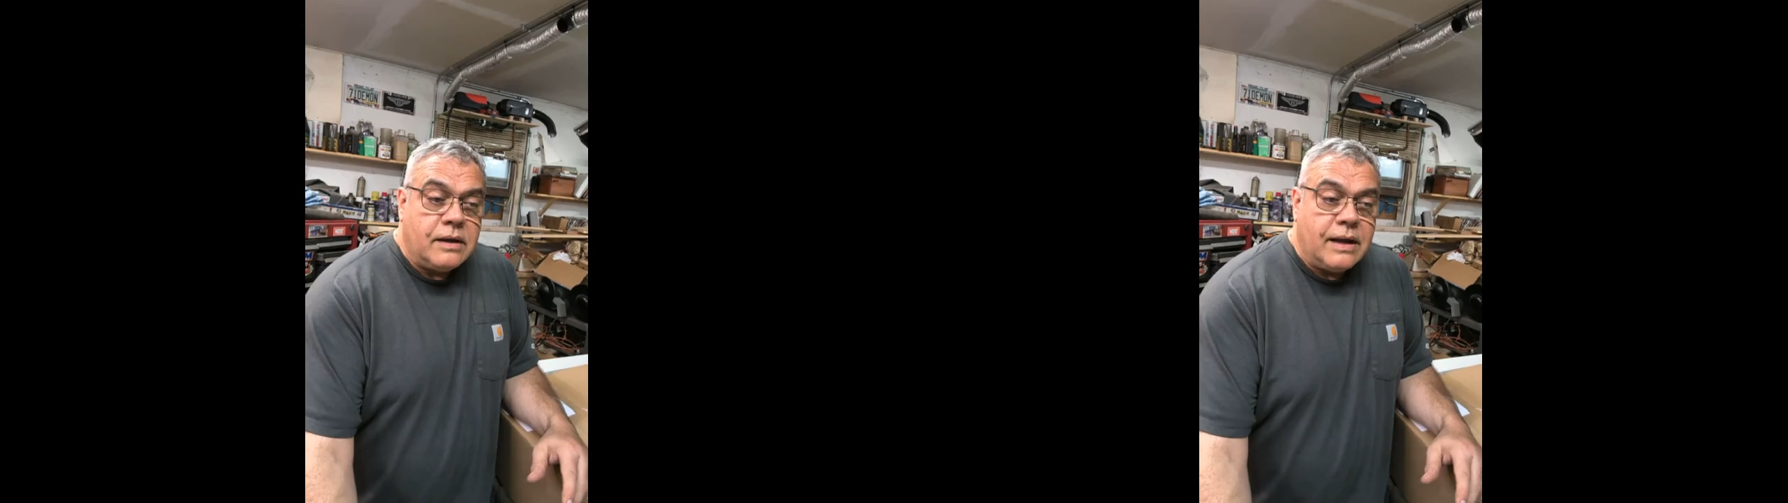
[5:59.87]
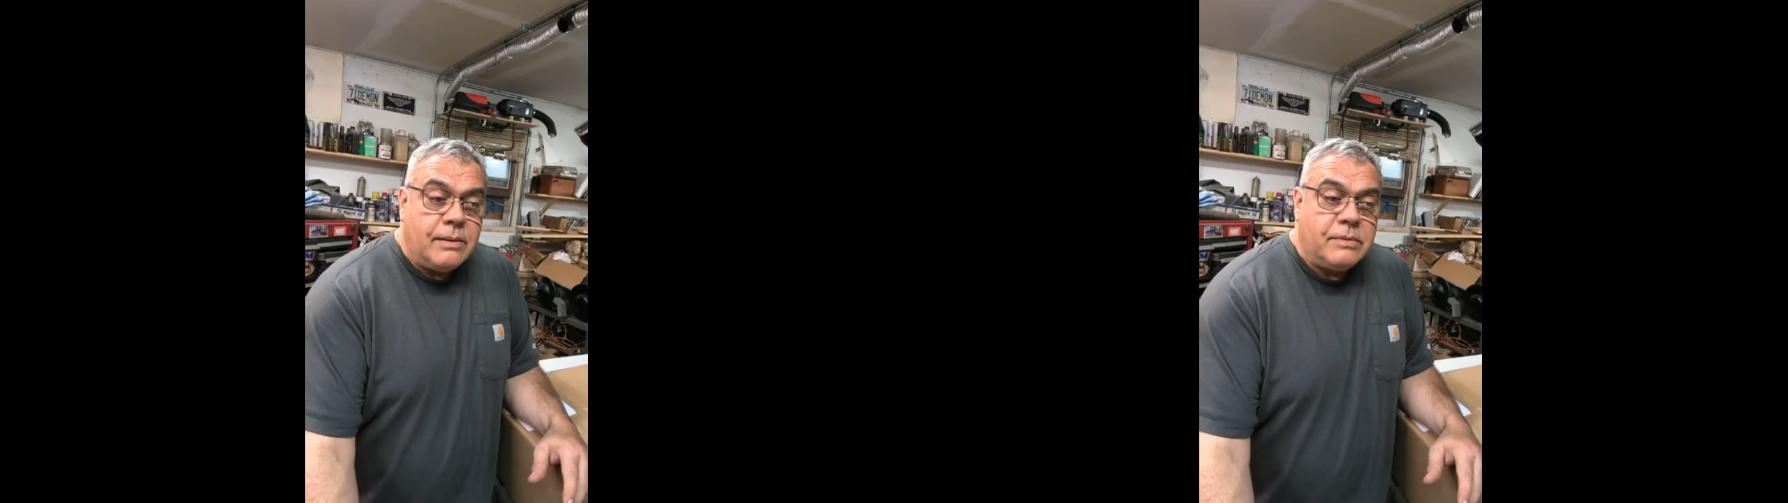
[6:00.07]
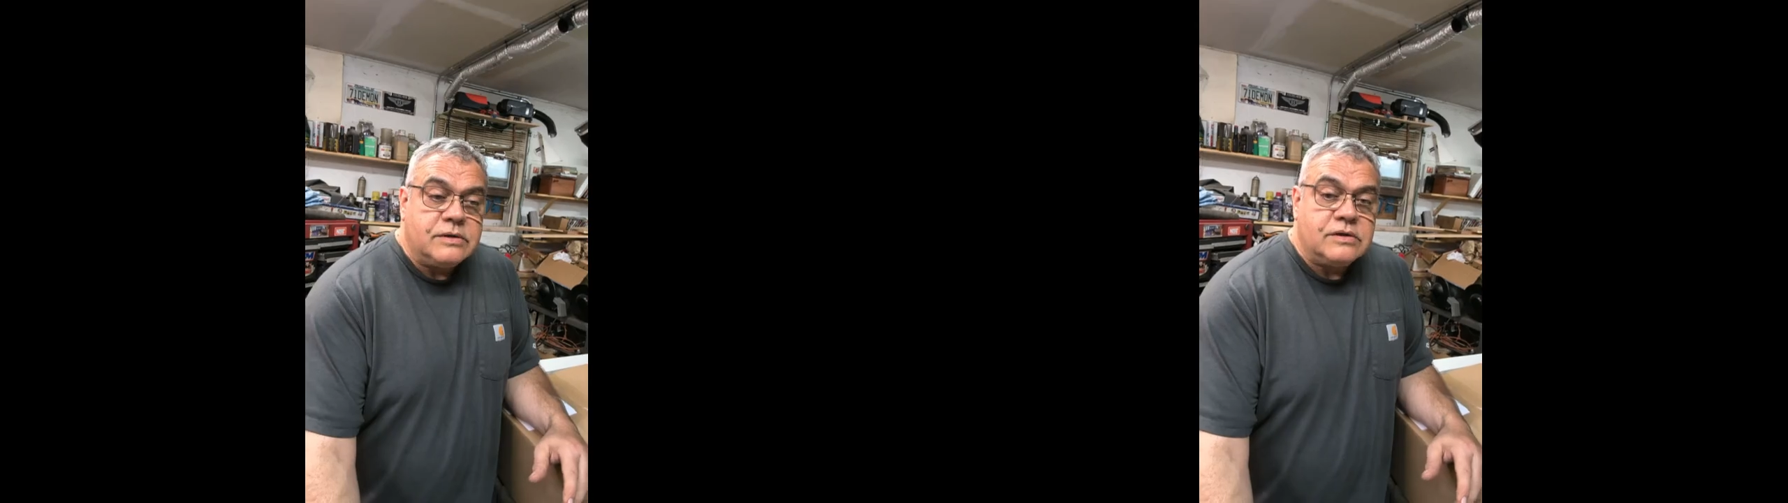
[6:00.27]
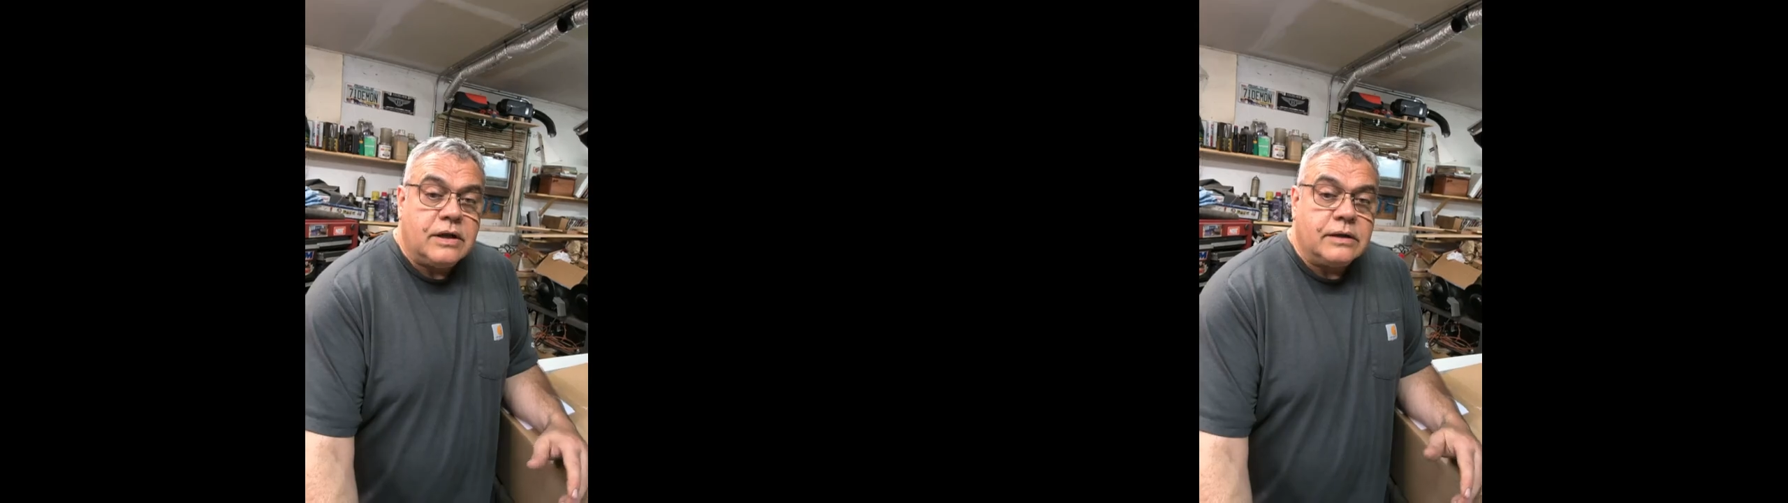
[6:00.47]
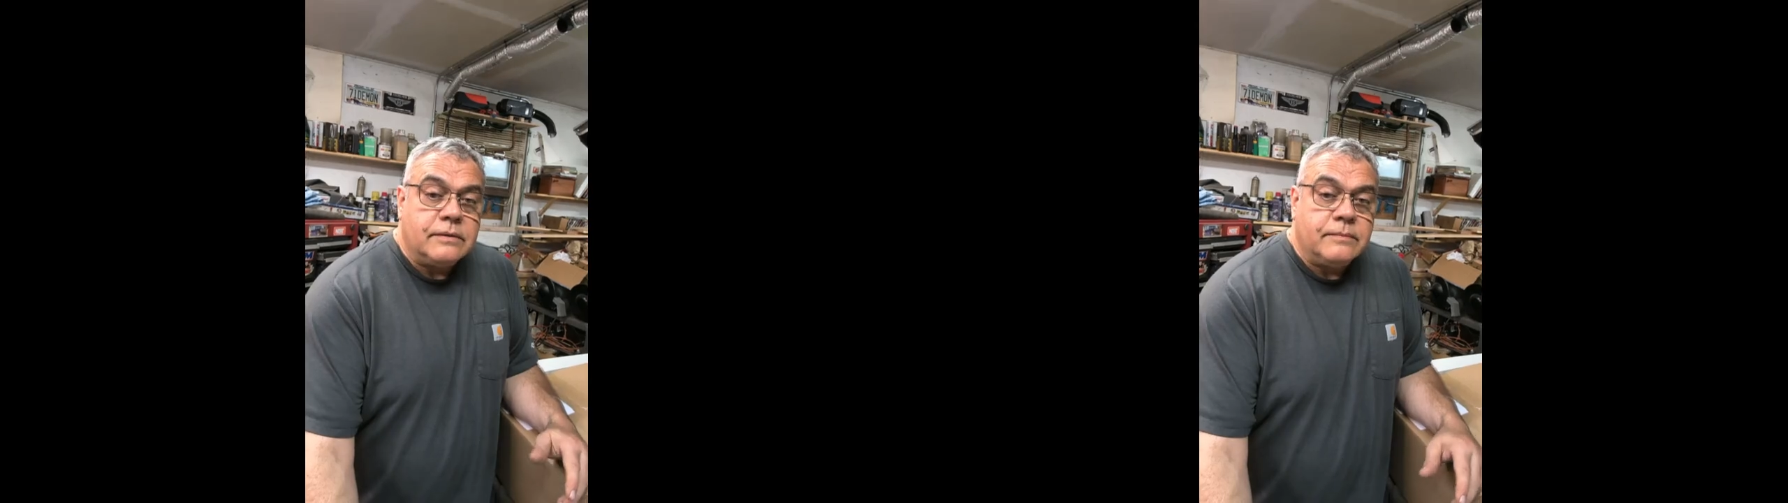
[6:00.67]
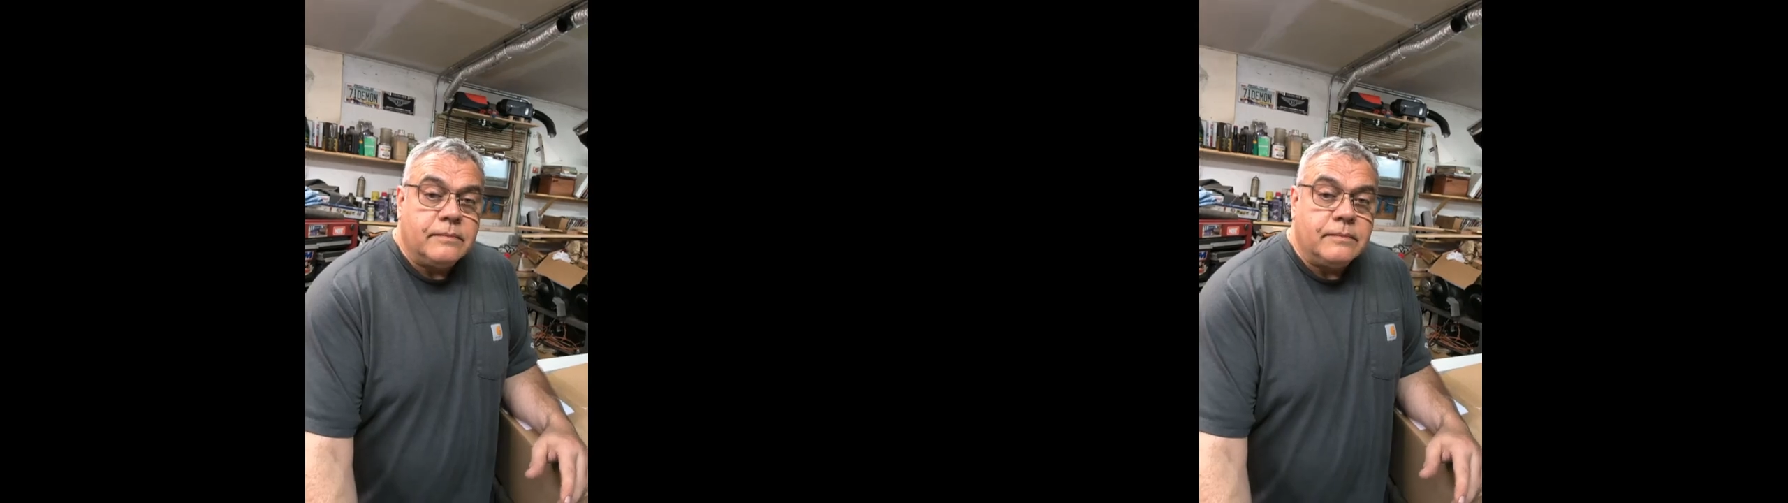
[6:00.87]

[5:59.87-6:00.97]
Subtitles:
not much luck.